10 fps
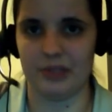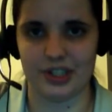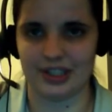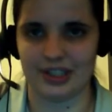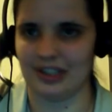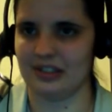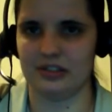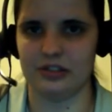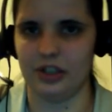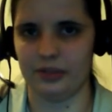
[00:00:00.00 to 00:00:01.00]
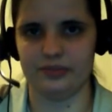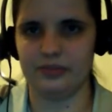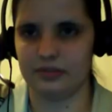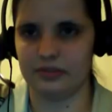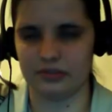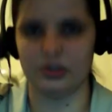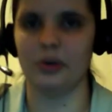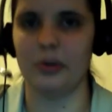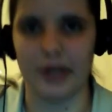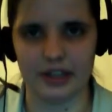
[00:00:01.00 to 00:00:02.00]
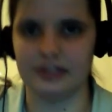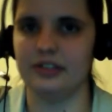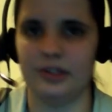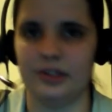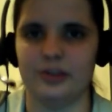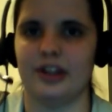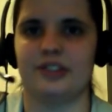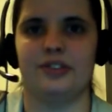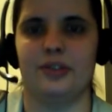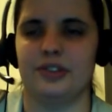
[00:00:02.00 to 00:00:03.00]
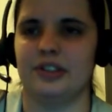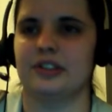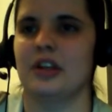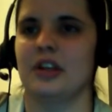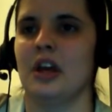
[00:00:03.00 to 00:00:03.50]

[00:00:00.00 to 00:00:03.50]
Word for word: It's just like, no, go away. You guys are useless.